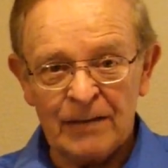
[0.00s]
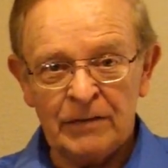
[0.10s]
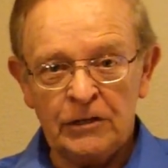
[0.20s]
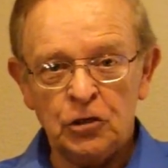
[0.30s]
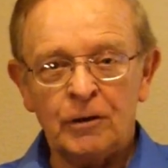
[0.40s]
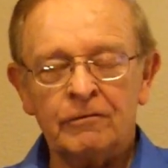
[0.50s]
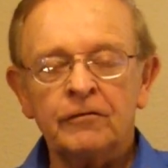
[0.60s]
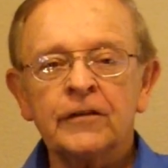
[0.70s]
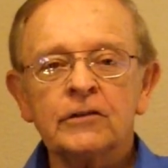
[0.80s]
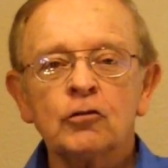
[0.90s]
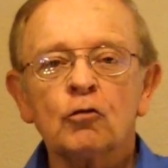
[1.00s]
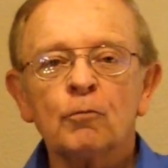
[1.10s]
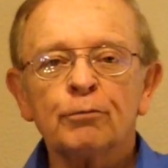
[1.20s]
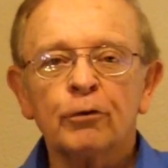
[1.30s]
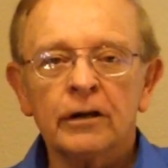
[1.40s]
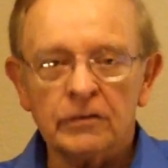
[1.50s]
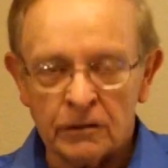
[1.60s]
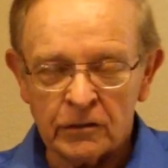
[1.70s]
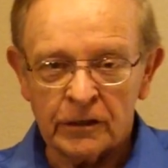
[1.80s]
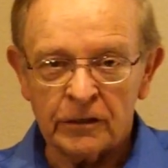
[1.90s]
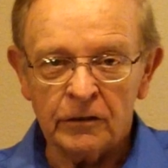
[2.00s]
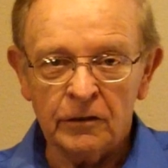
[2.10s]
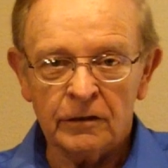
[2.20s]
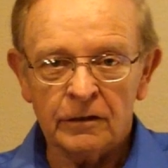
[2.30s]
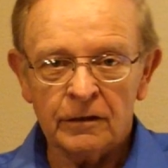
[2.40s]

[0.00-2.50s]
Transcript: that means you have a physical presence here.